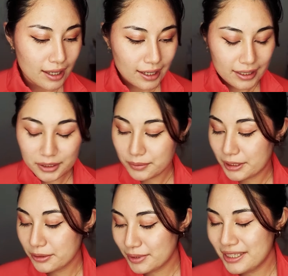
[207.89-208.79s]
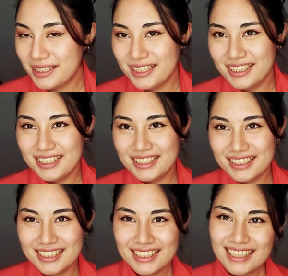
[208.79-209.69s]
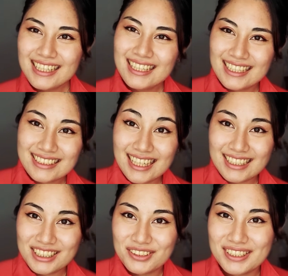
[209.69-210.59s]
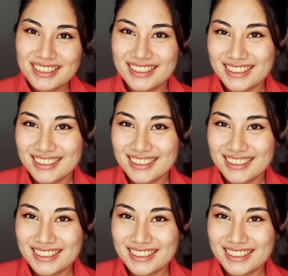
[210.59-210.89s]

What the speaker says: Anyway, let's get into it.